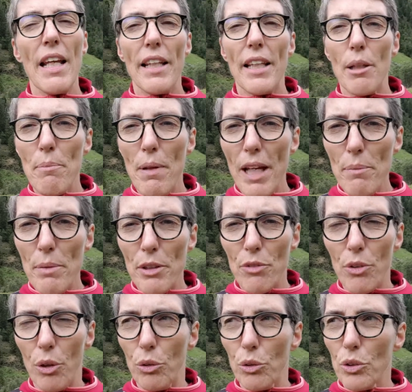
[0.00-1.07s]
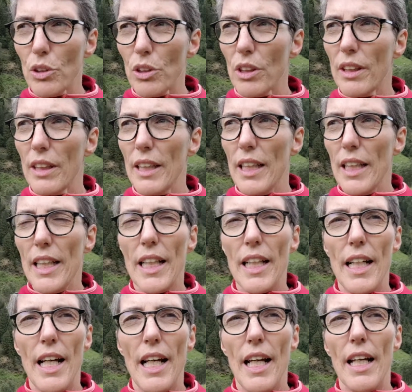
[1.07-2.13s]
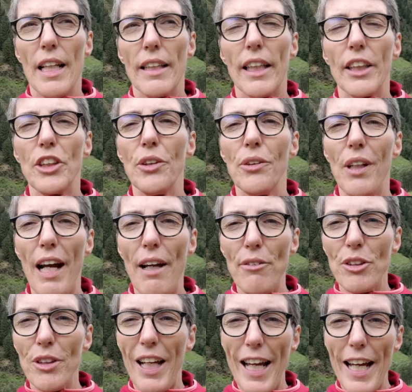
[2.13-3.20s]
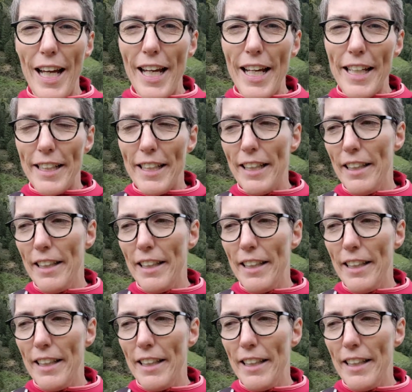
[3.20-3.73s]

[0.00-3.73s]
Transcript: there may be roles that you have to add